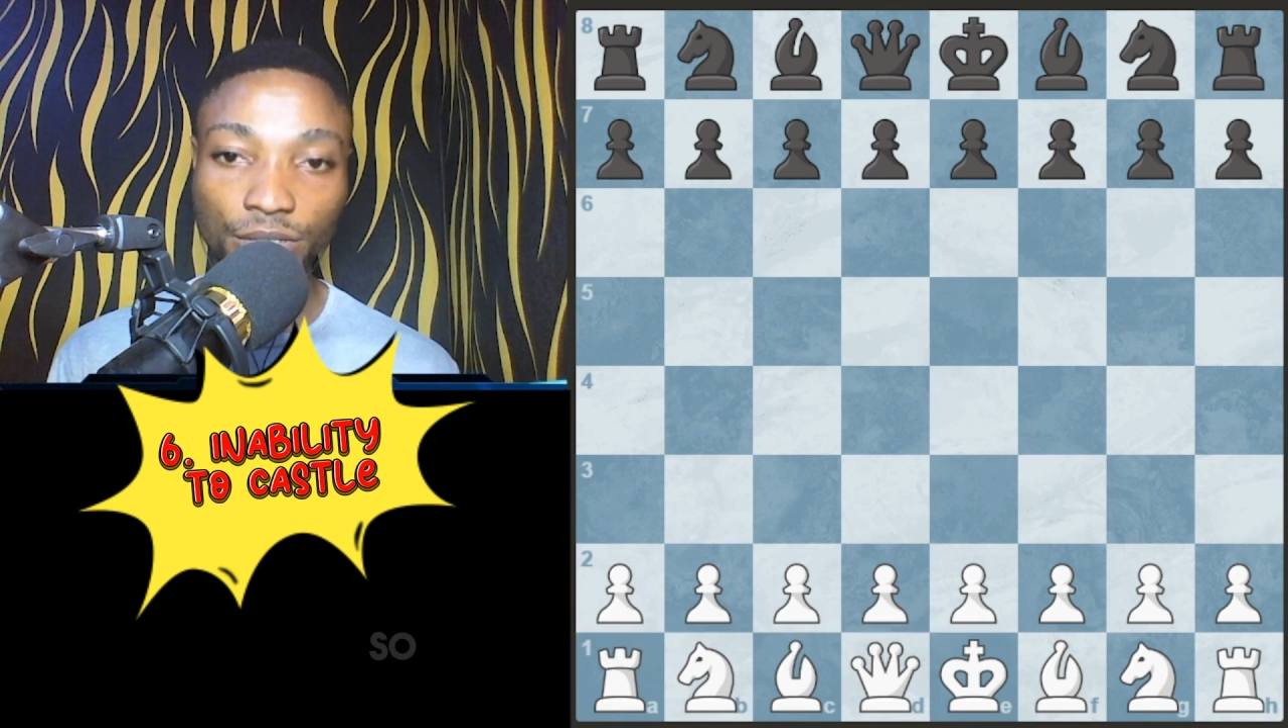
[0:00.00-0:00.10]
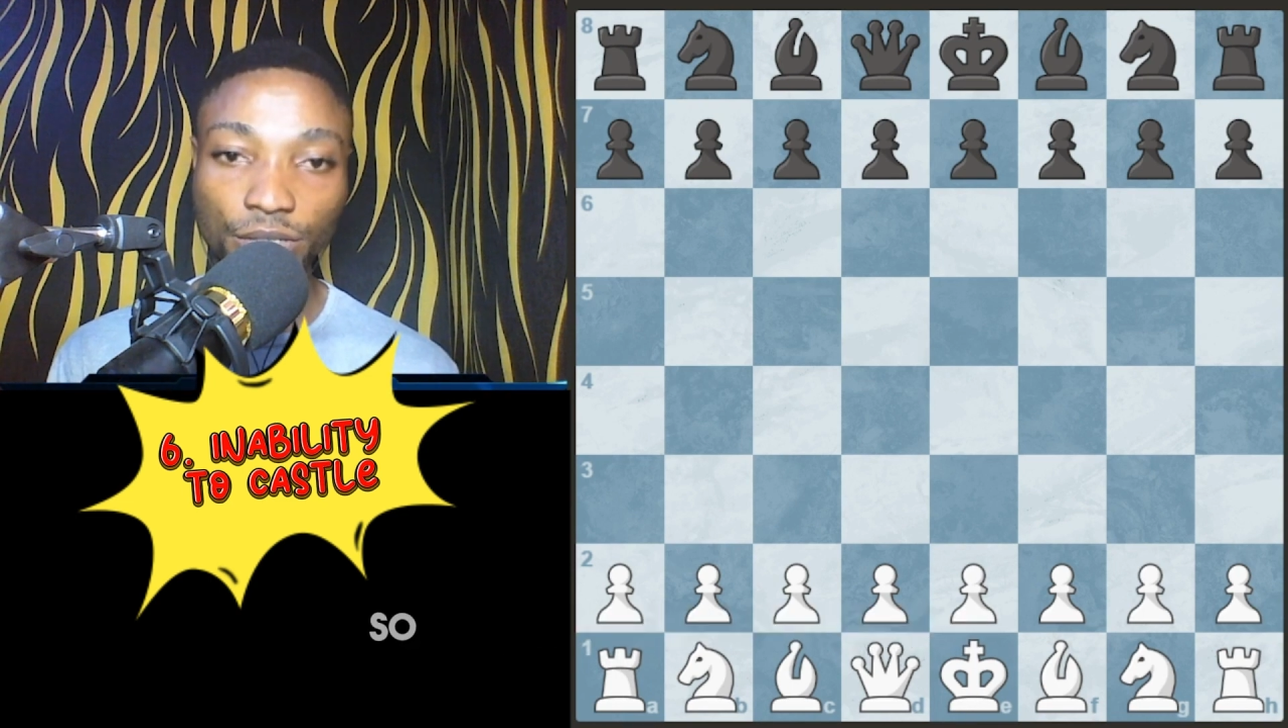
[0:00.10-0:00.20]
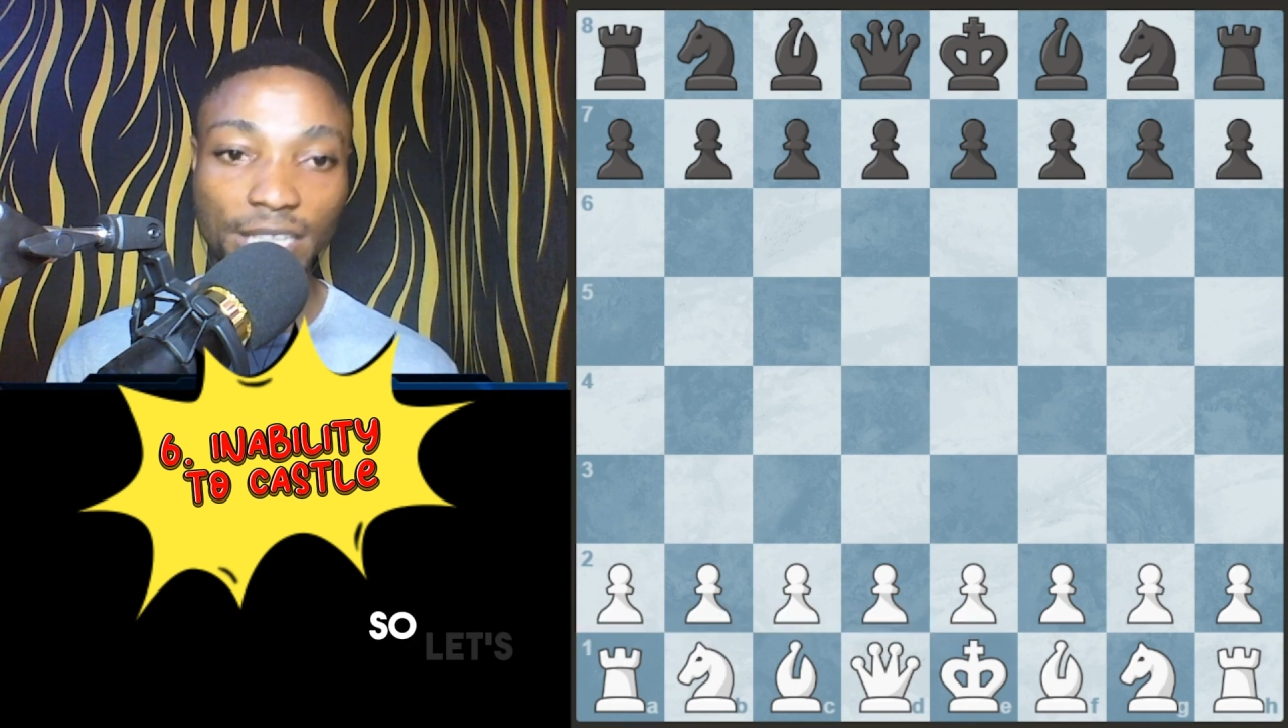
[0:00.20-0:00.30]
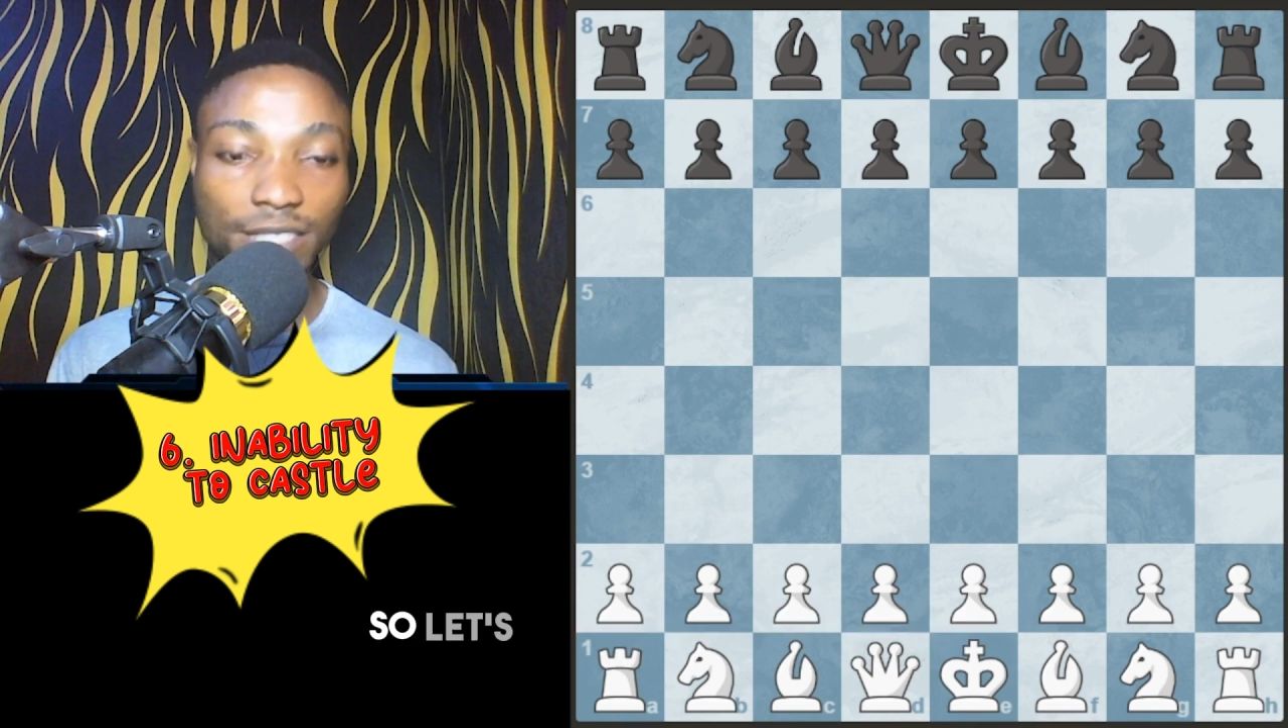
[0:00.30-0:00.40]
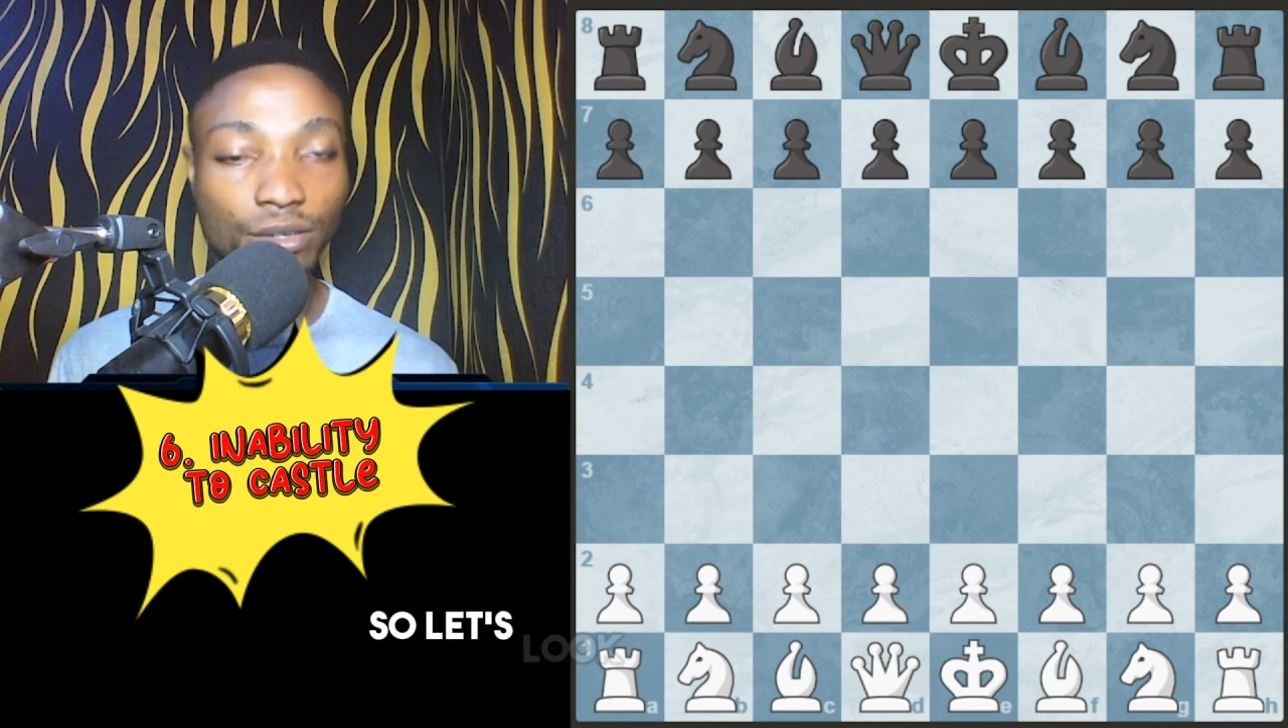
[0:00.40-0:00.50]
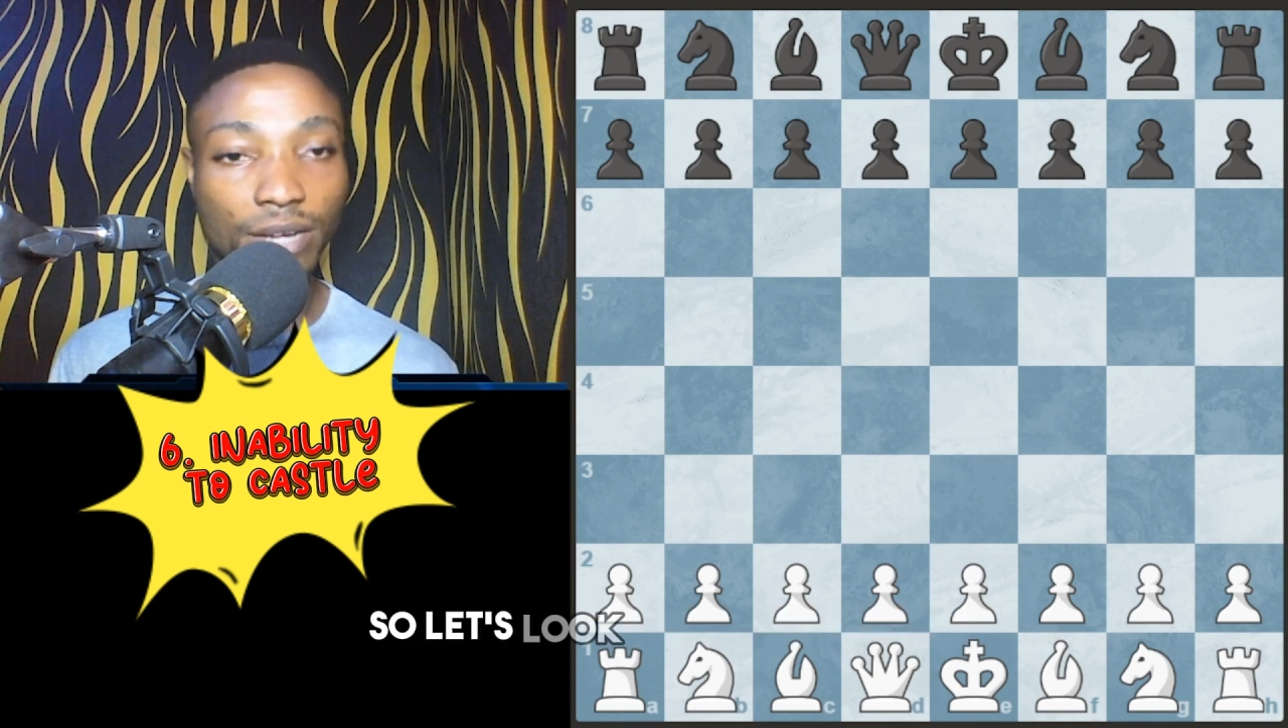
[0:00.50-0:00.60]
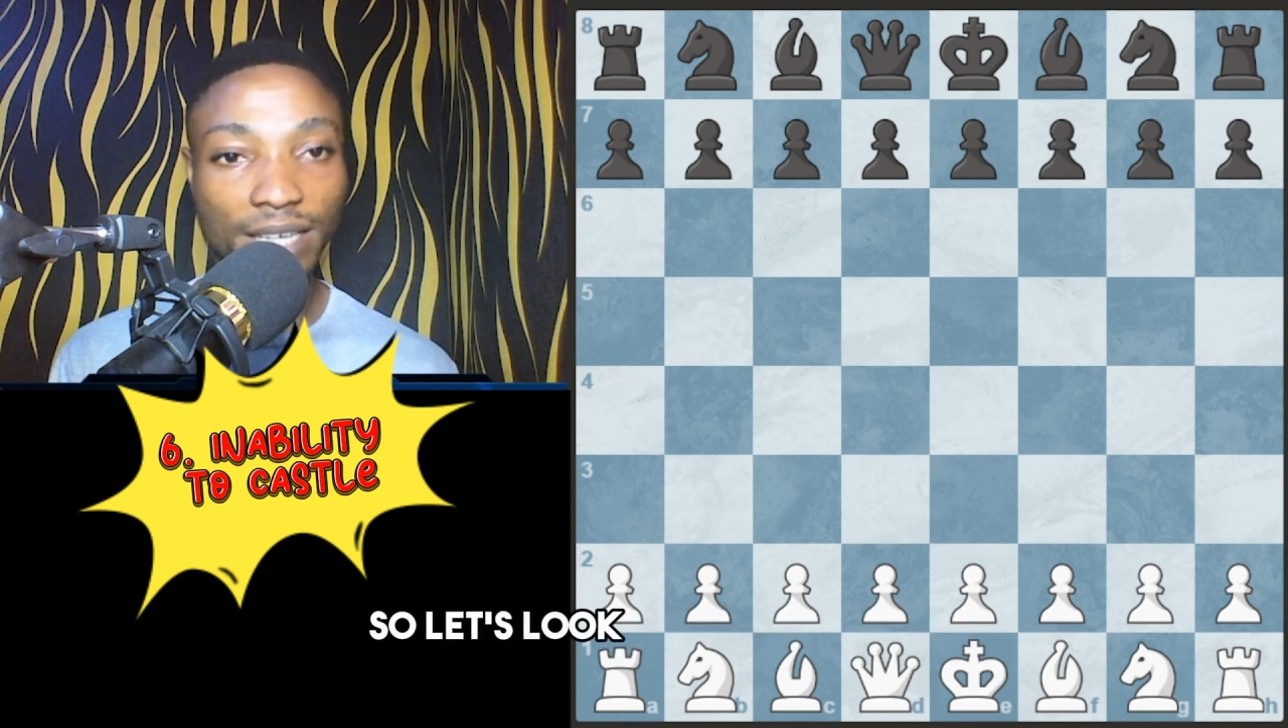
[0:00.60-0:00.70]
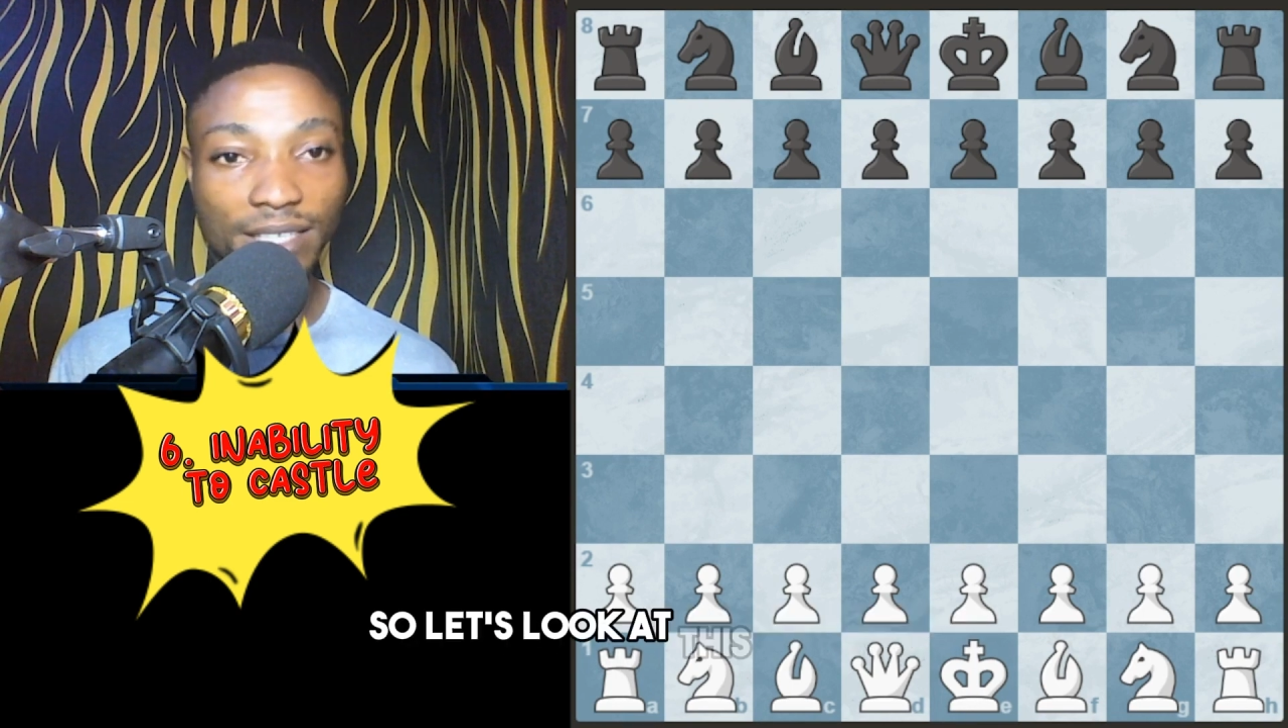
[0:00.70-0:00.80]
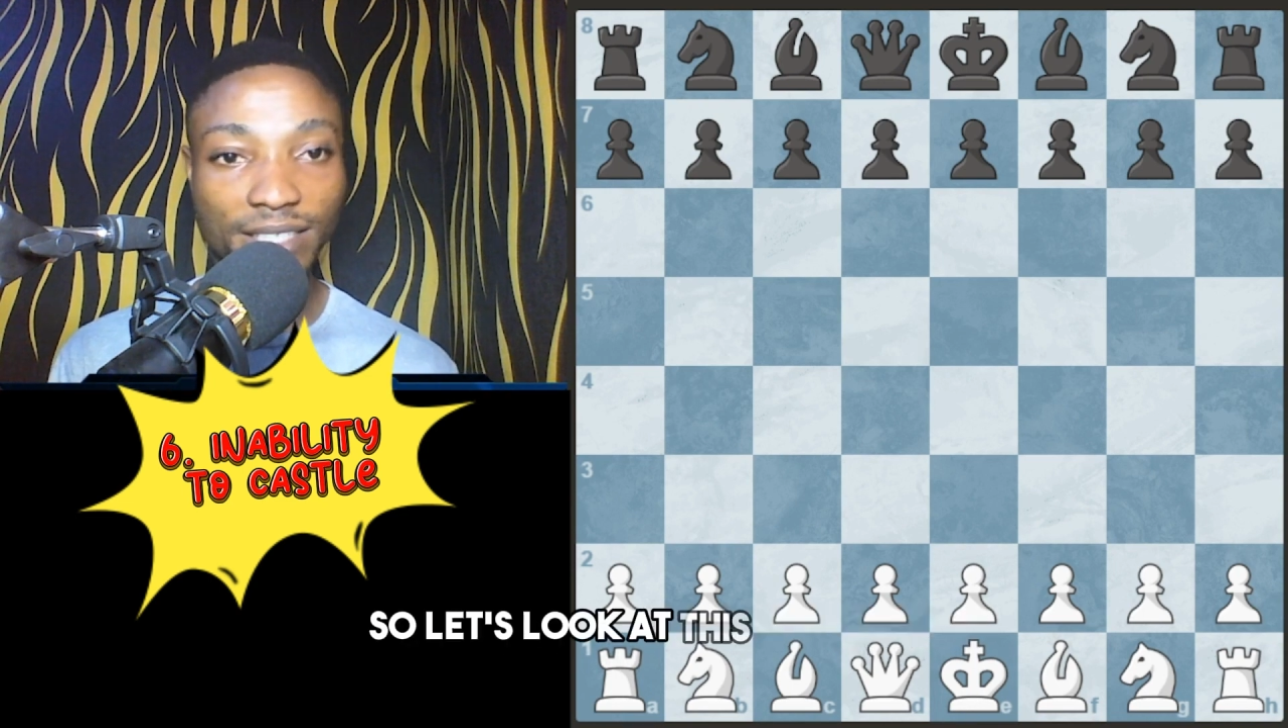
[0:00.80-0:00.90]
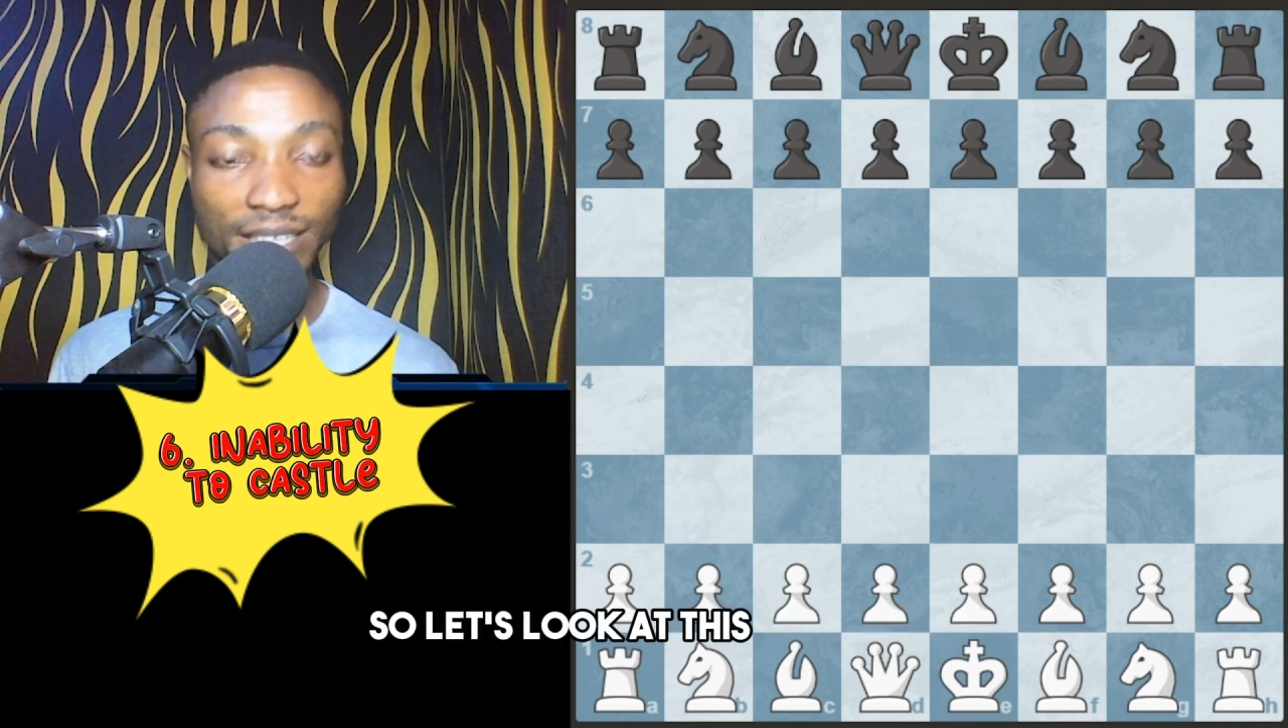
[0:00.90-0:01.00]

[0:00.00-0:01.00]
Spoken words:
So let's look at this